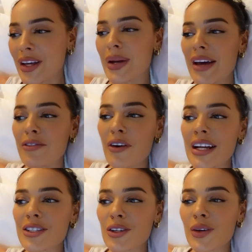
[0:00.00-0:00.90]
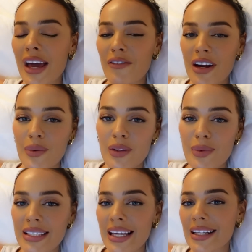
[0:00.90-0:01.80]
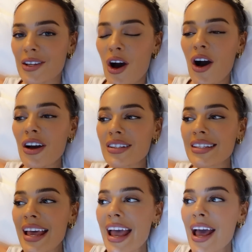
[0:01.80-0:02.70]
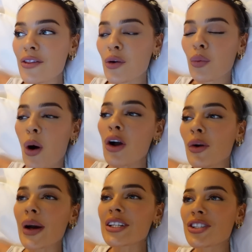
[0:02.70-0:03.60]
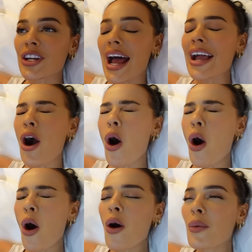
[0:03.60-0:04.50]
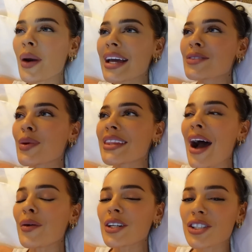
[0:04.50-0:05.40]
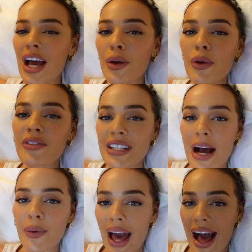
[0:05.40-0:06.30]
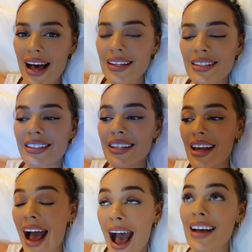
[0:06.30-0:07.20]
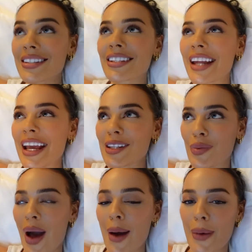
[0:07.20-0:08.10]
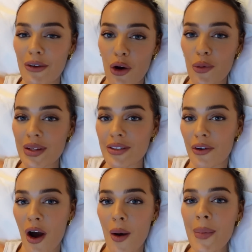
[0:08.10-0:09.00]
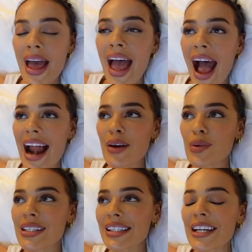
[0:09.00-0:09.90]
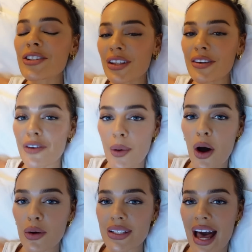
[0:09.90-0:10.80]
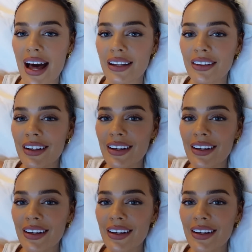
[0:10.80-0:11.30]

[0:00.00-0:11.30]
Whenever I do Get Ready With Me TikToks, the one question I always, without a shadow of a doubt, get asked is where my robe is from. And it was literally from a hotel.